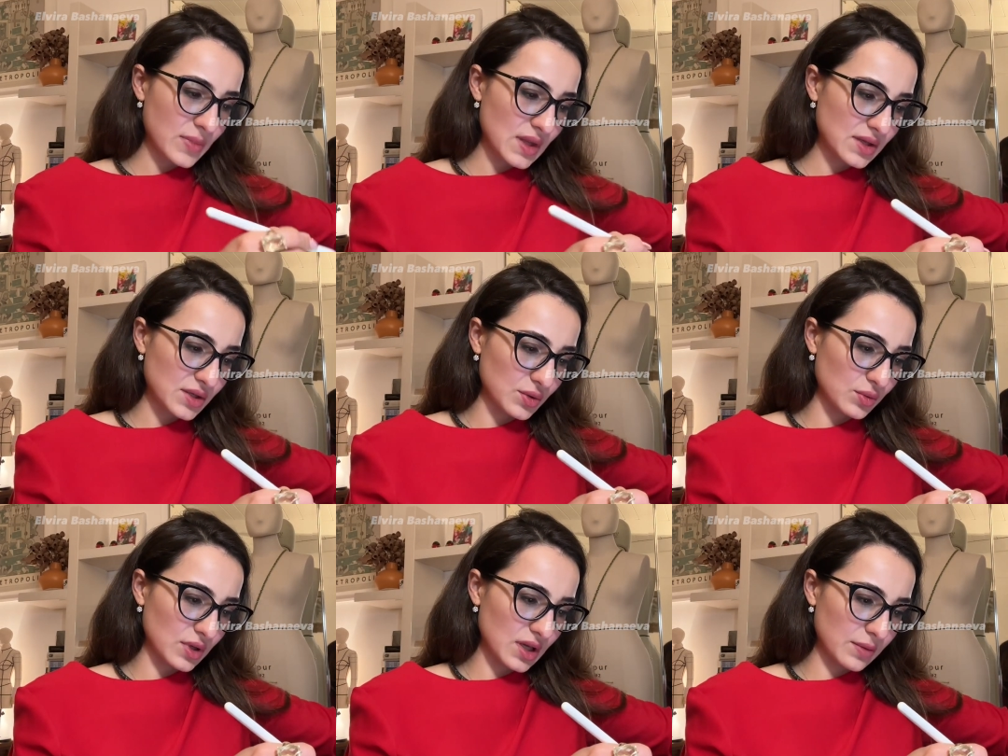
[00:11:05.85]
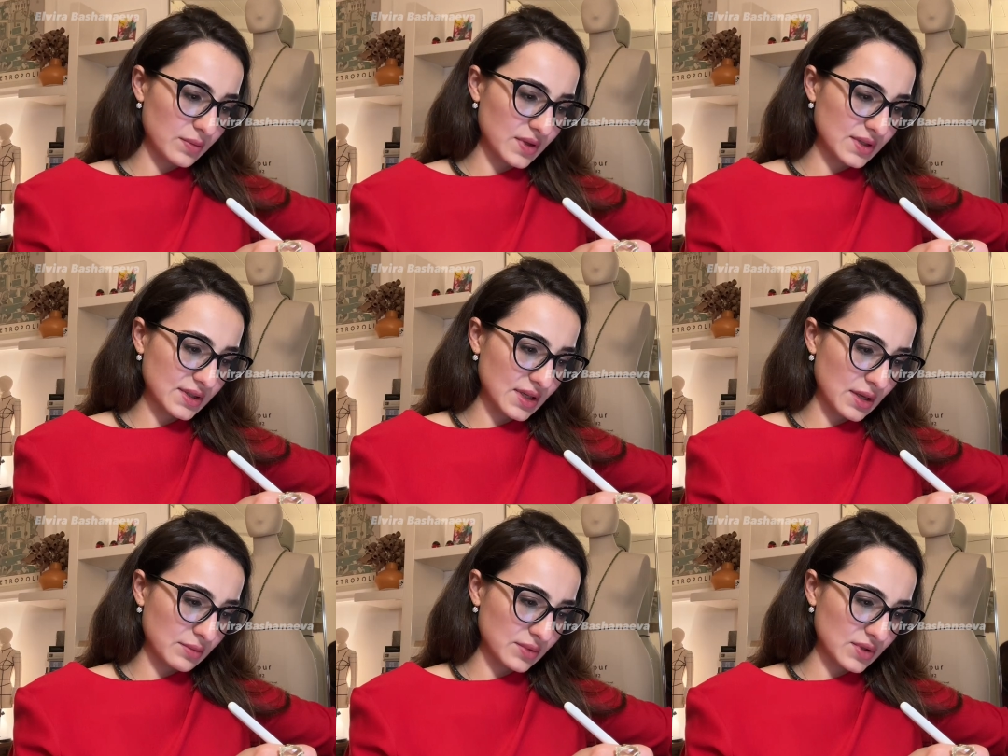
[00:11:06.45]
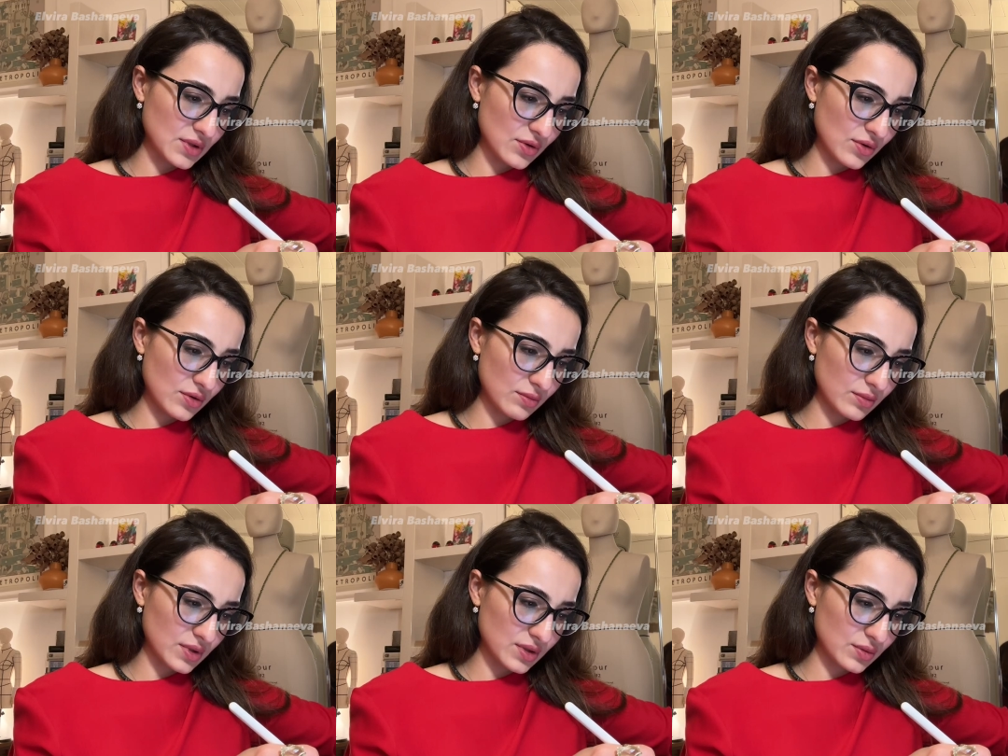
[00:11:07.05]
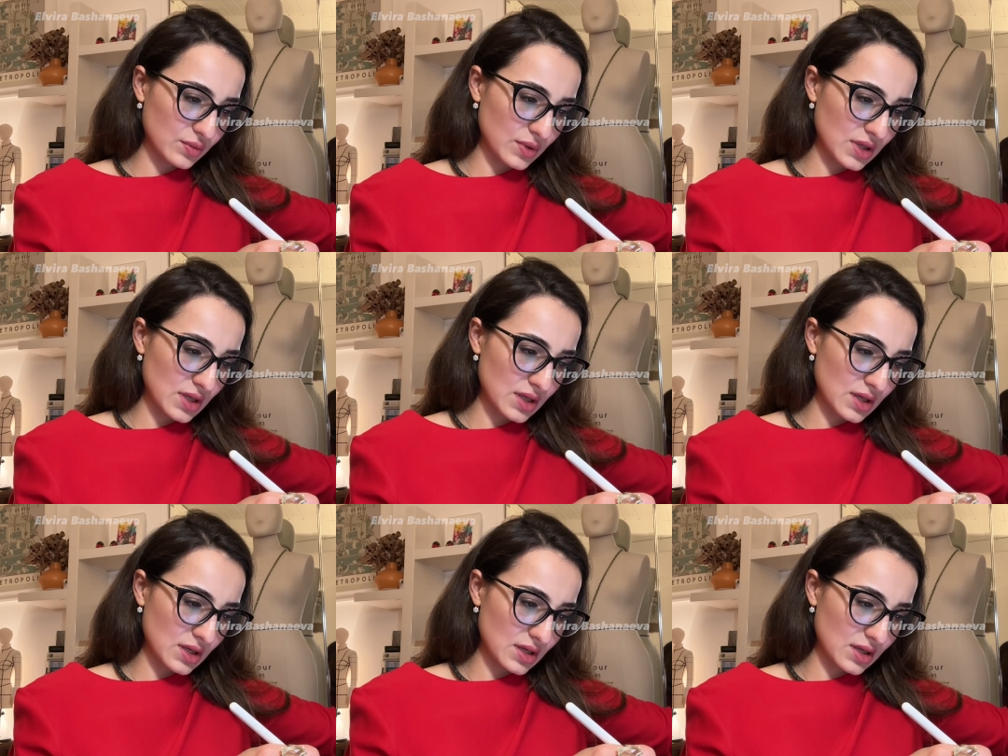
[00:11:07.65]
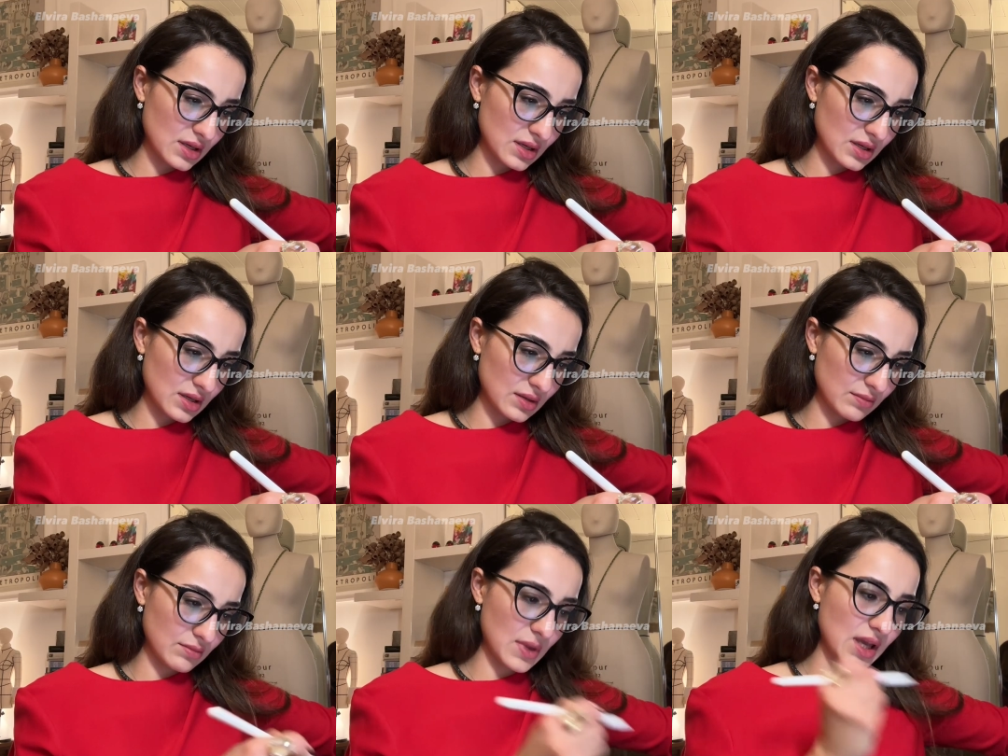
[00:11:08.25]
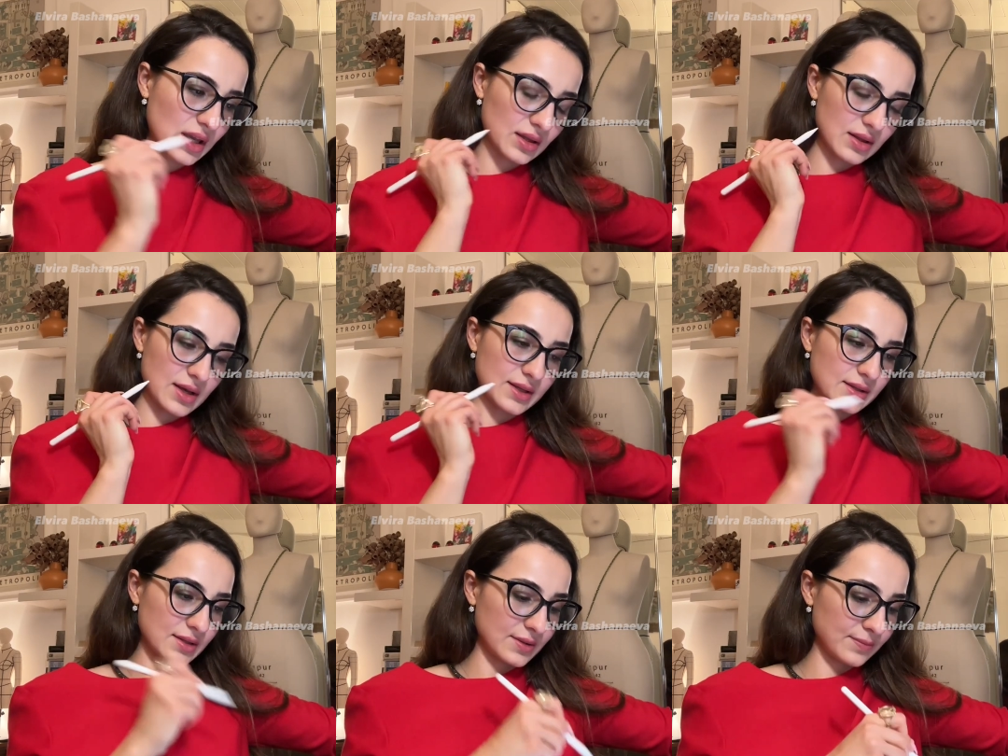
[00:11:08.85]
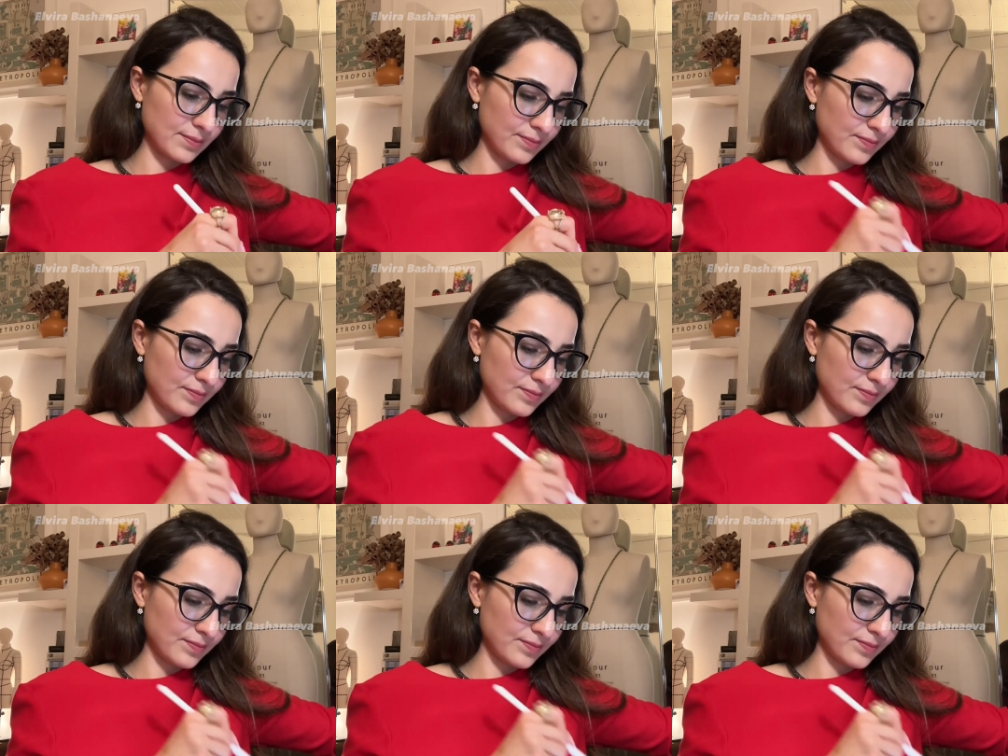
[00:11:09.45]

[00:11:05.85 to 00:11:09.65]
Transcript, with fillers: So we keep the same tone, but we make it lighter.